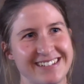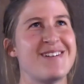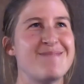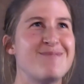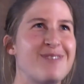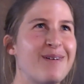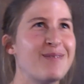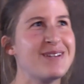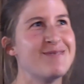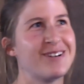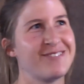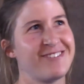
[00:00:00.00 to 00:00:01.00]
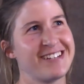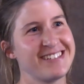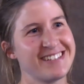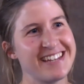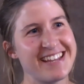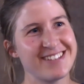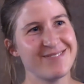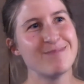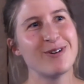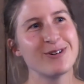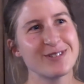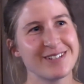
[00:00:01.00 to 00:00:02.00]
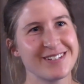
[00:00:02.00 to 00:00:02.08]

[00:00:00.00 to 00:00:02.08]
Well, probably what fascinates me most